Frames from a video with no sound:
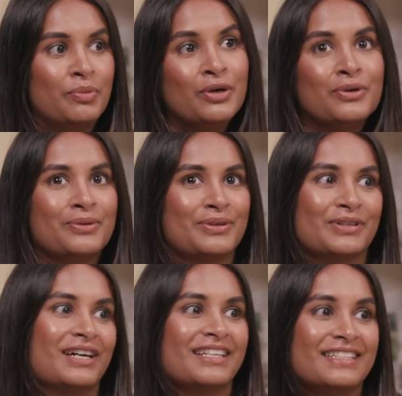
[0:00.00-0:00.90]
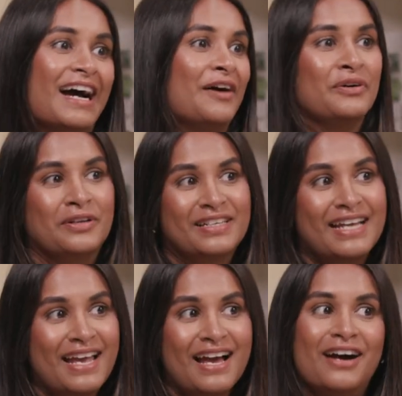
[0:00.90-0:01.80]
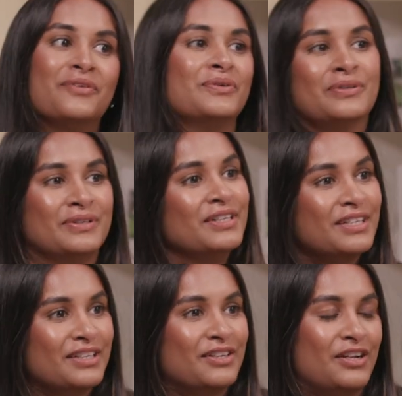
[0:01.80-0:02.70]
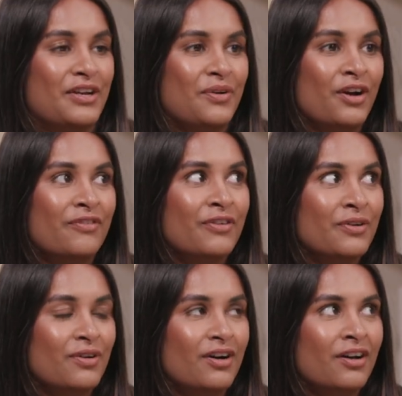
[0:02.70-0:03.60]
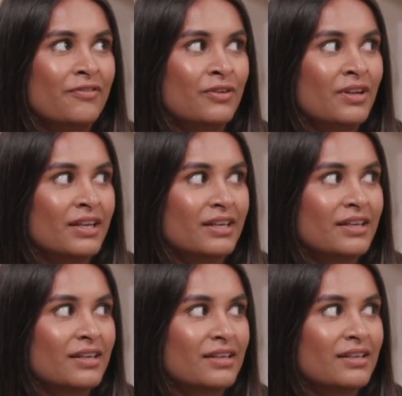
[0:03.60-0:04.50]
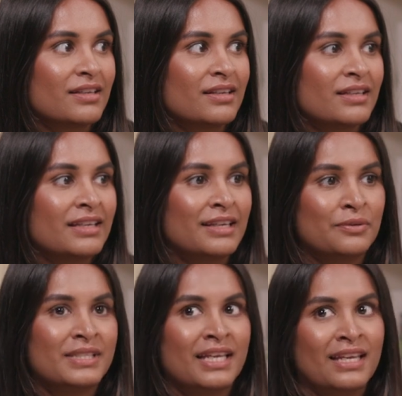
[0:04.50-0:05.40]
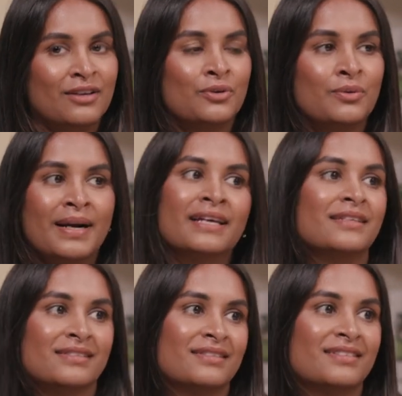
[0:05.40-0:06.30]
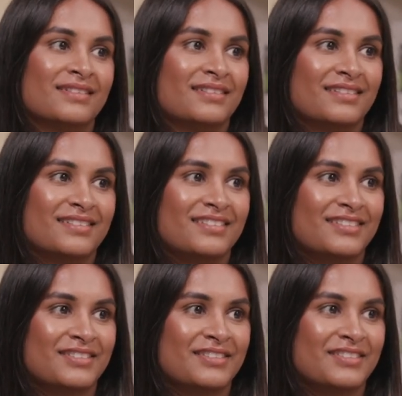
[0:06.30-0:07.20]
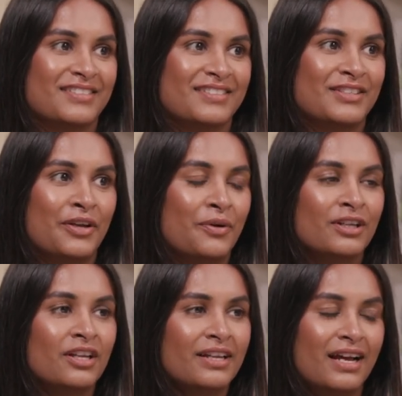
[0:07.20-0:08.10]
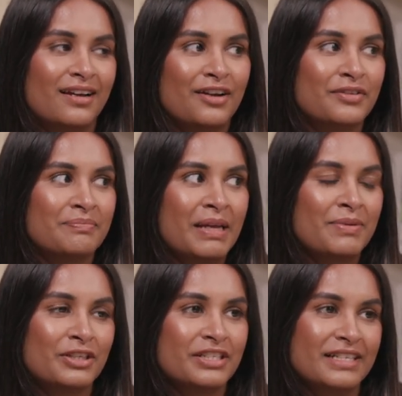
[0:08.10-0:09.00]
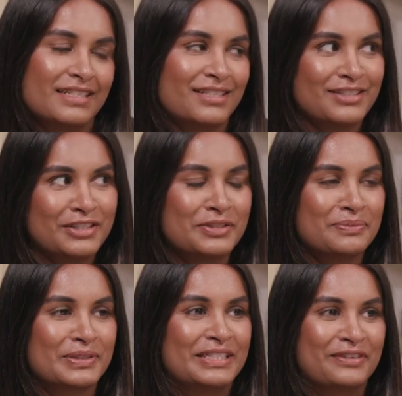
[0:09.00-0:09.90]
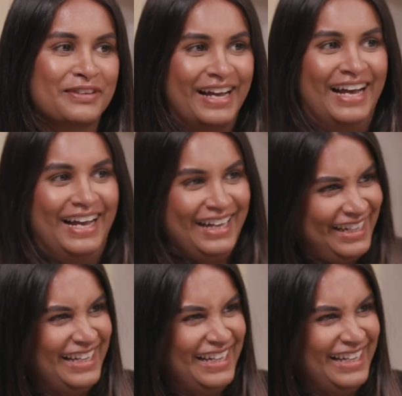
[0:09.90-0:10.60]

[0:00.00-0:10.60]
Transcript: pool or like out on a day out, or I feel like guilty always. So maybe I do need to do some more self-care.